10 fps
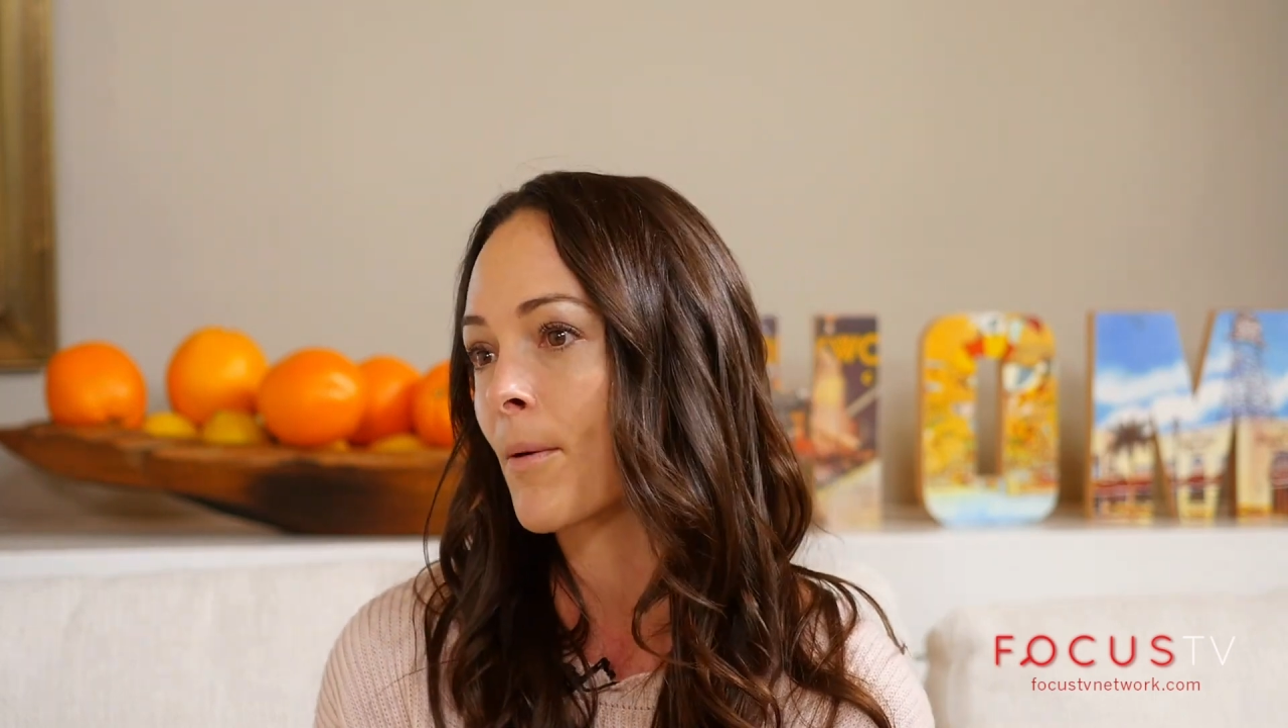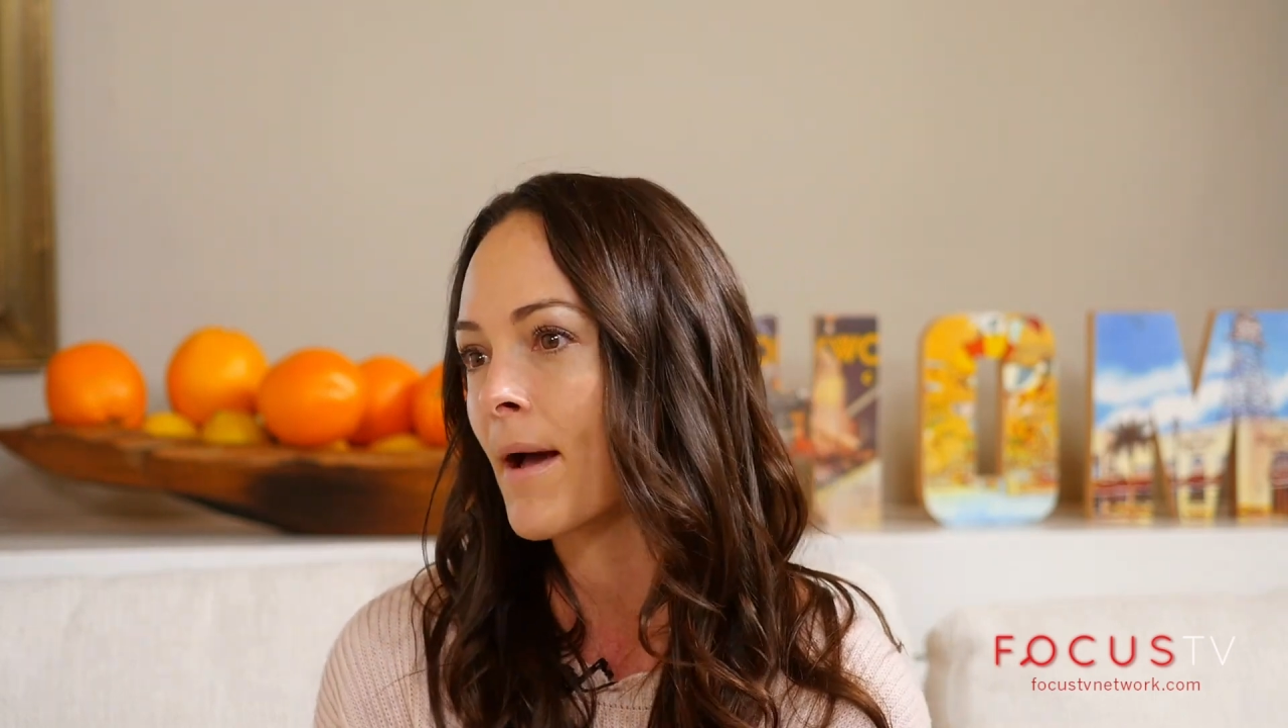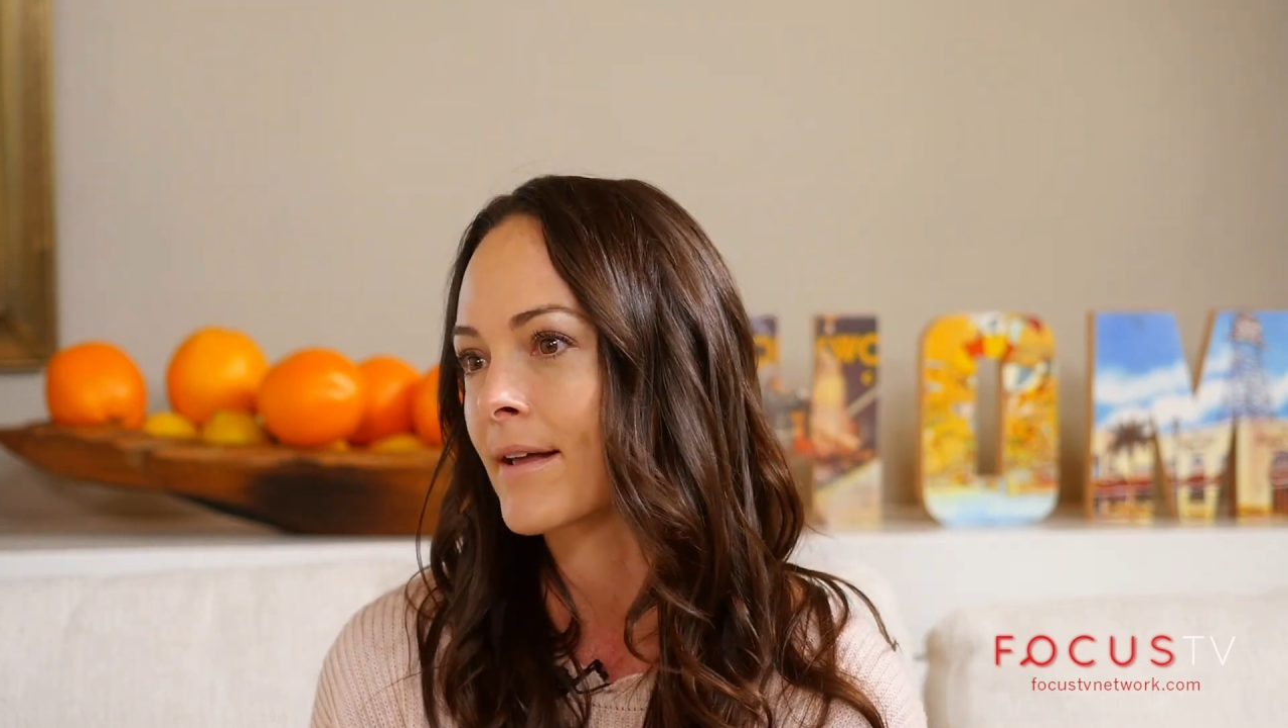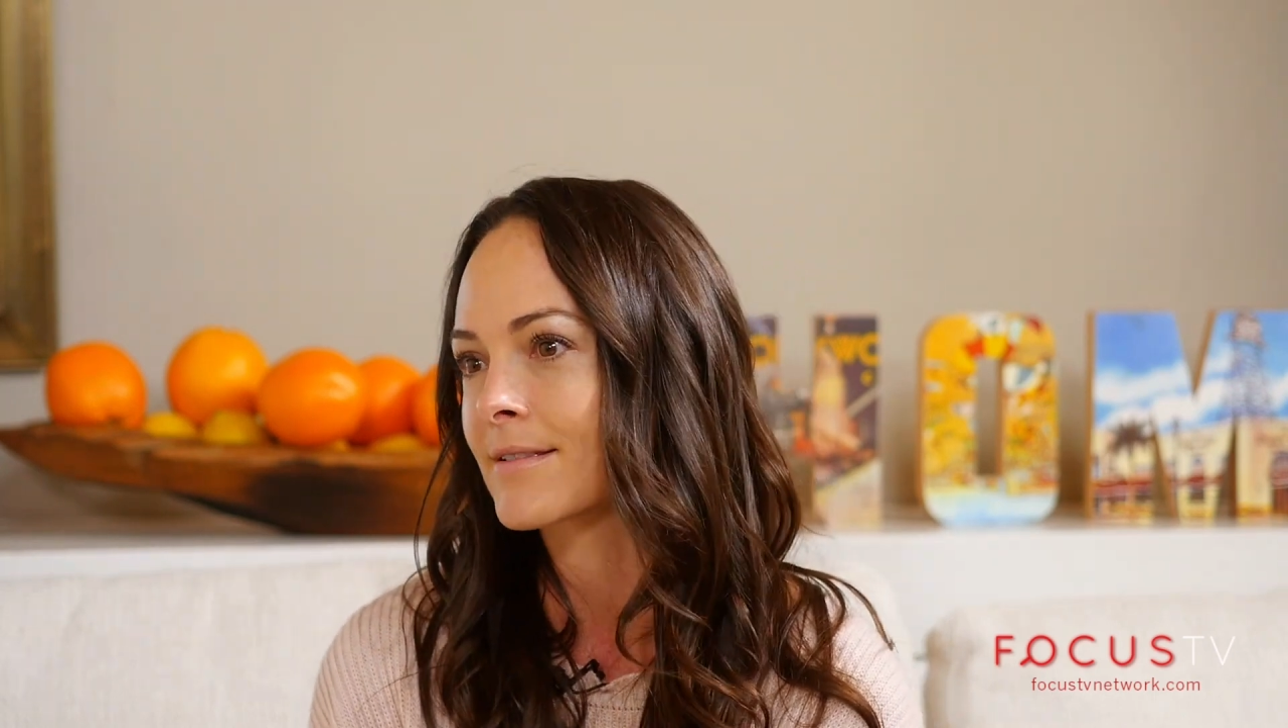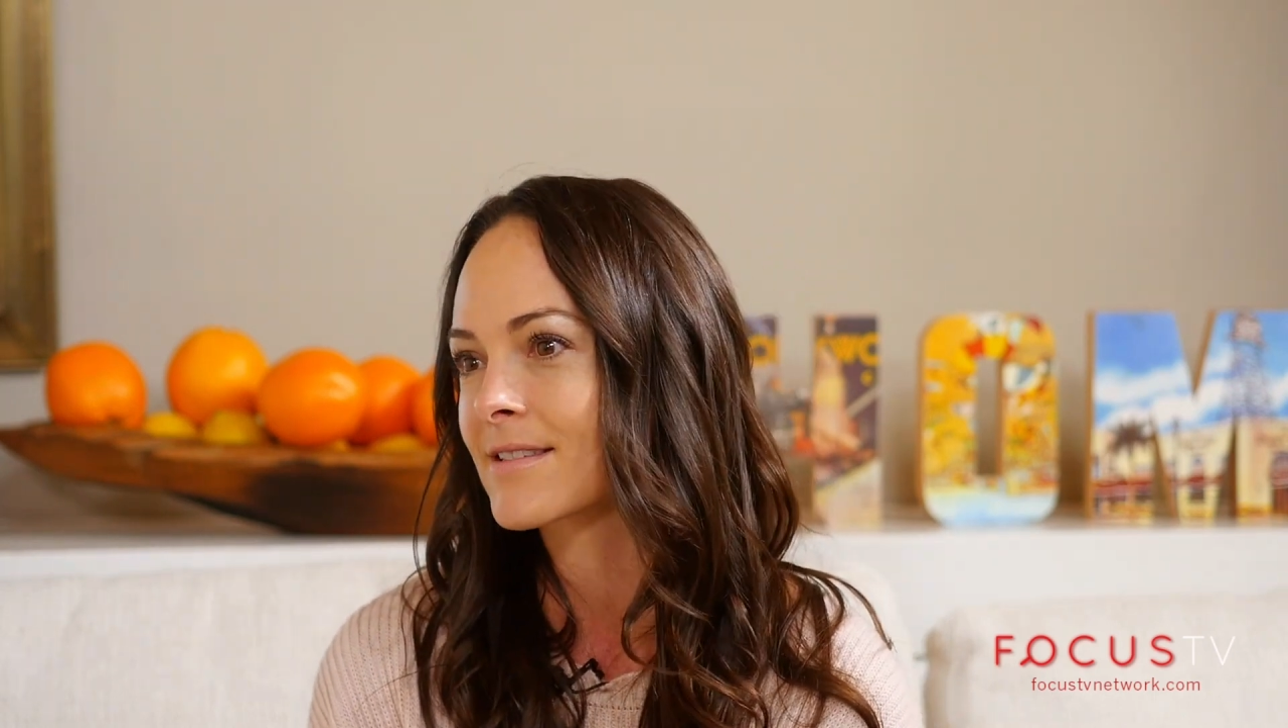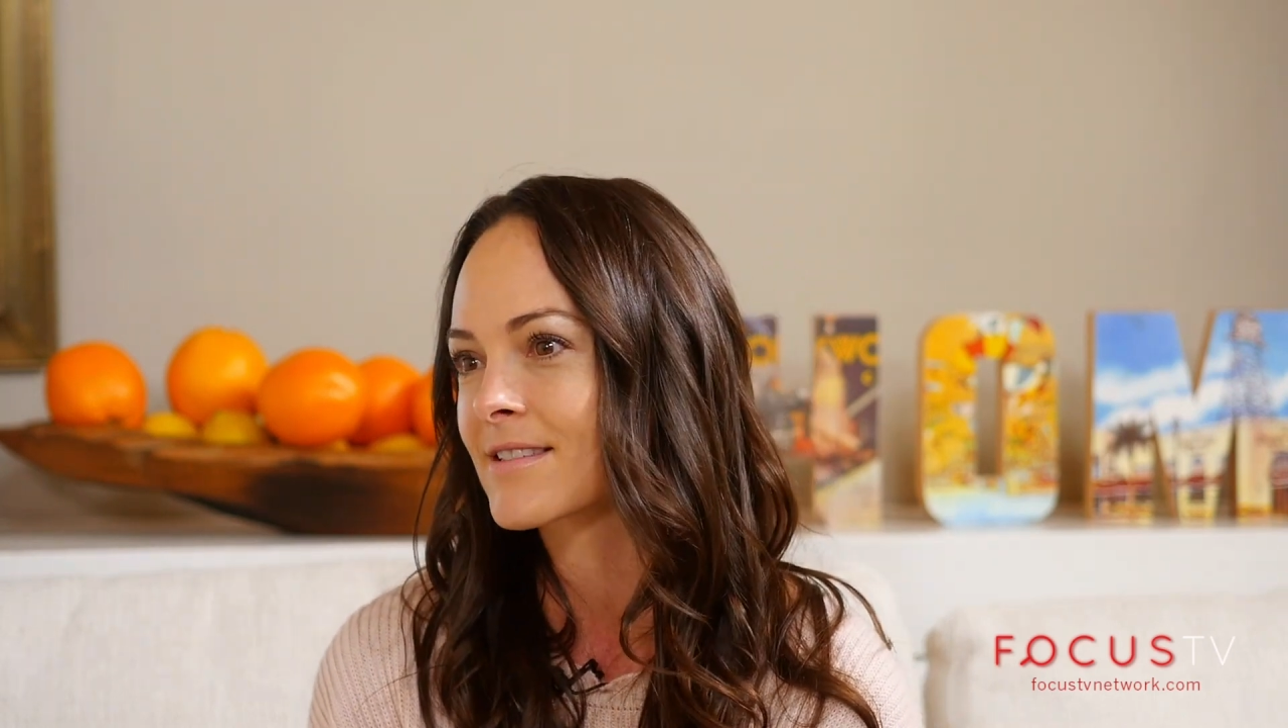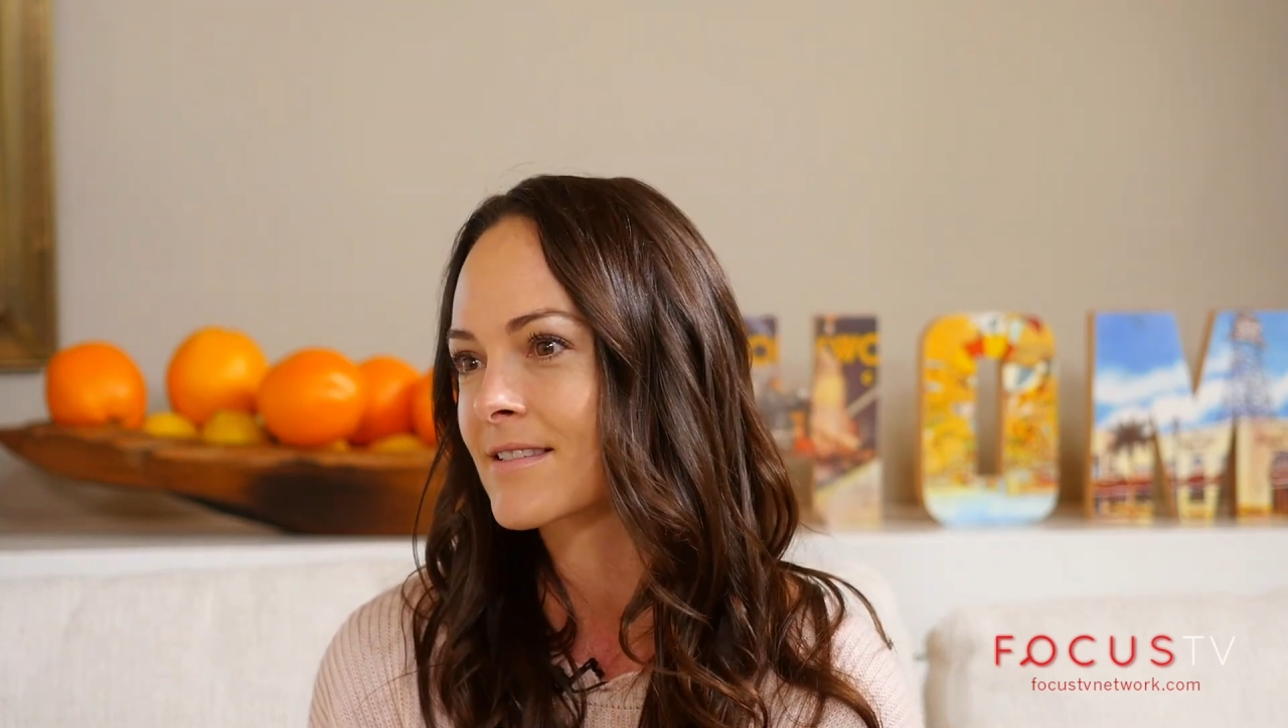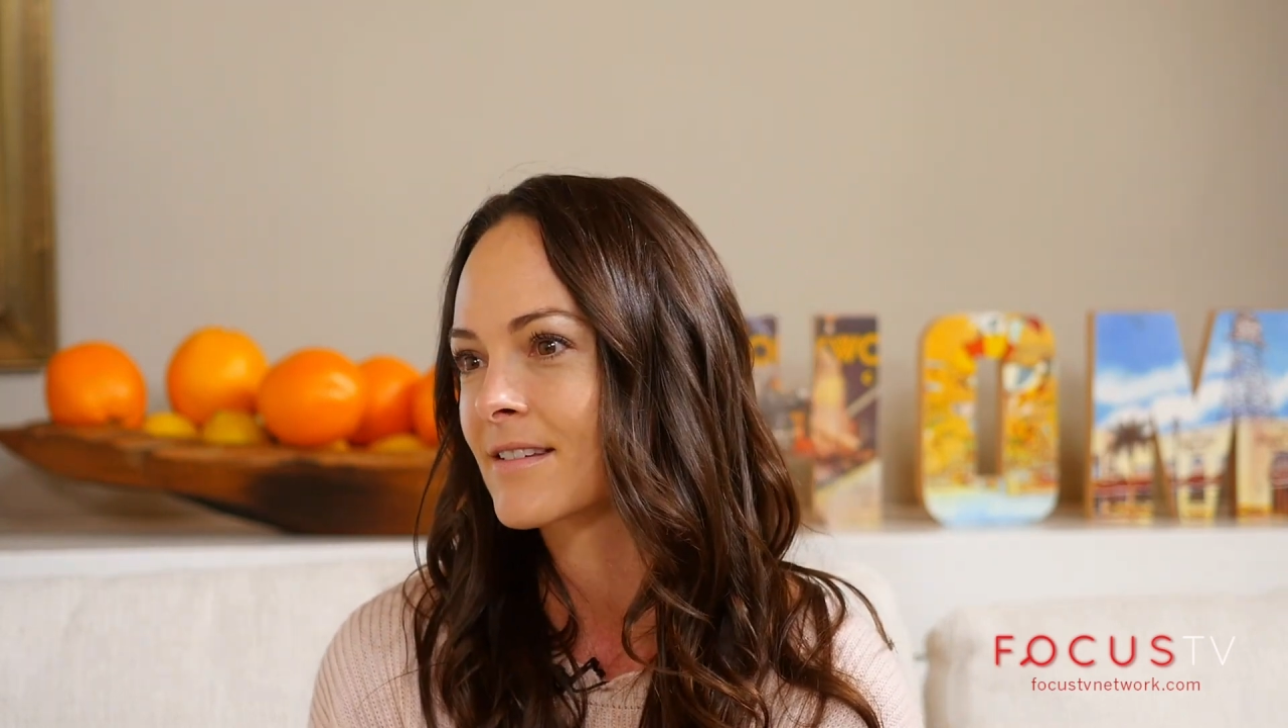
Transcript: months.